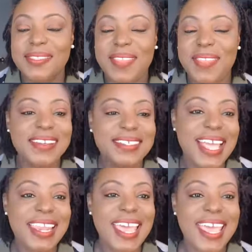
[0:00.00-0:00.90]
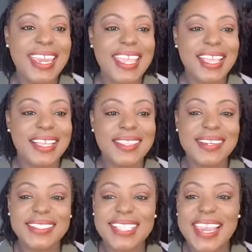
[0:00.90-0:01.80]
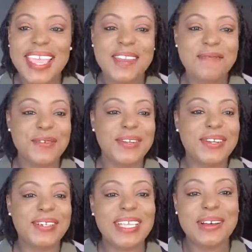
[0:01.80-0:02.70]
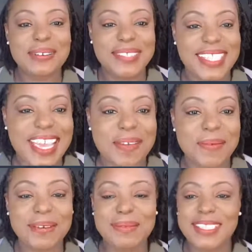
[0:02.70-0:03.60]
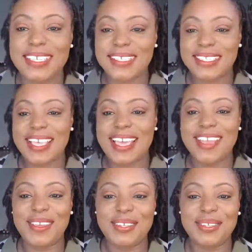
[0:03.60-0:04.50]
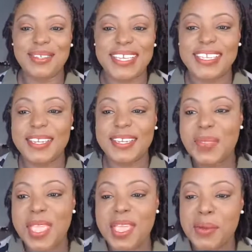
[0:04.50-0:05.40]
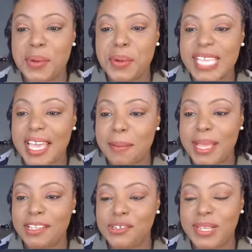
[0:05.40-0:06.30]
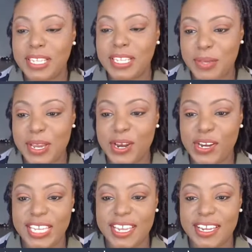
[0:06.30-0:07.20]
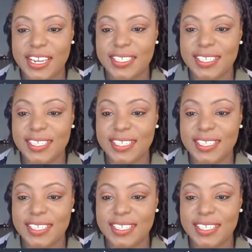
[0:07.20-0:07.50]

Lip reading: There's that lady. Frugal Nurse Homestead. Welcome, sis. How you doing? We were talking about you a little bit earlier.